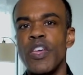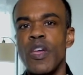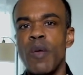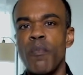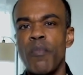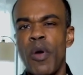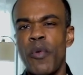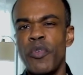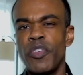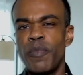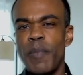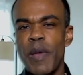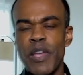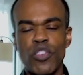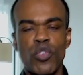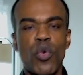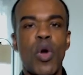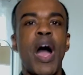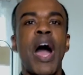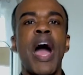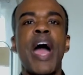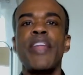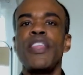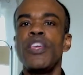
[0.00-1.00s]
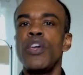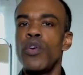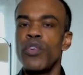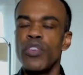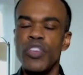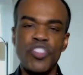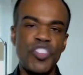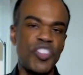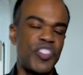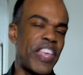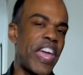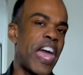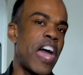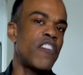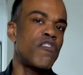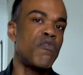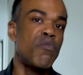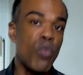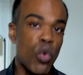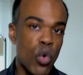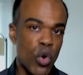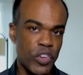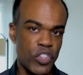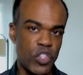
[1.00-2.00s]
But with spatial audio, you just have
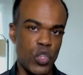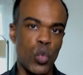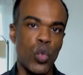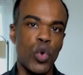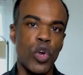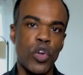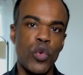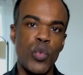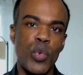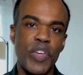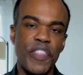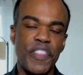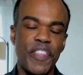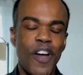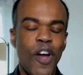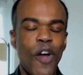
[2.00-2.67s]
more to work with.